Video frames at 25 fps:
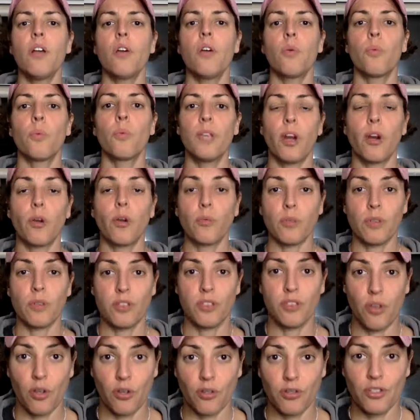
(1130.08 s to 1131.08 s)
We are a
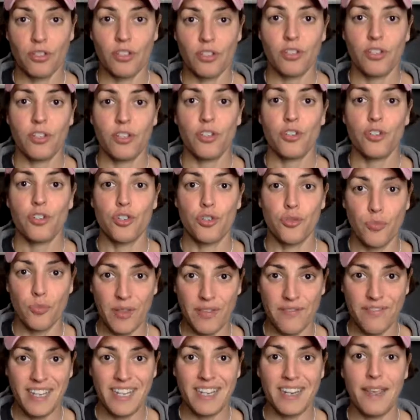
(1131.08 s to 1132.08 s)

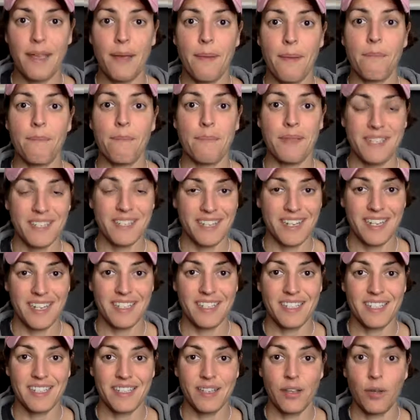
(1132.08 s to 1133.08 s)
results-driven
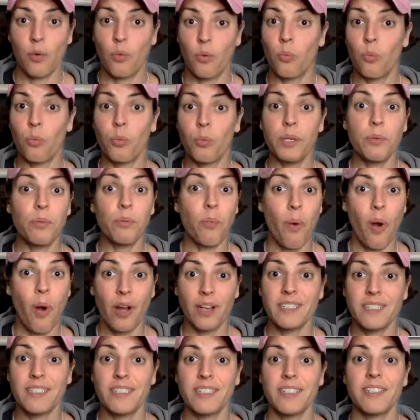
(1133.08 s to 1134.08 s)
business. We
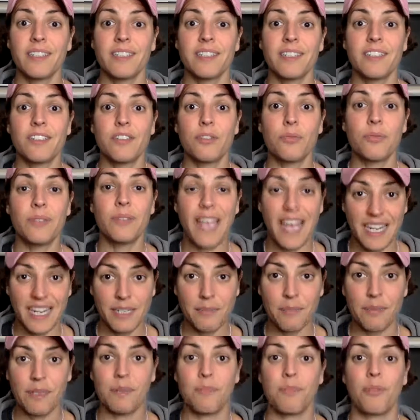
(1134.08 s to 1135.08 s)
want to get
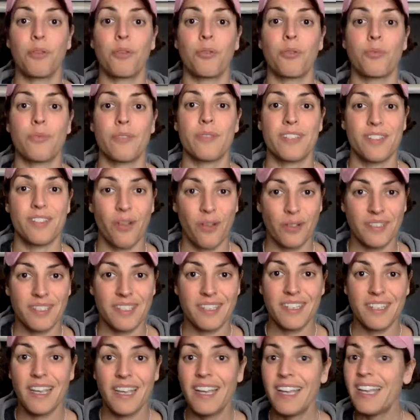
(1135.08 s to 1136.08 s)
people
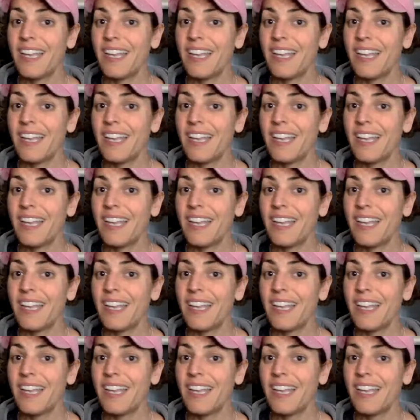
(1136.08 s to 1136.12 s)
results.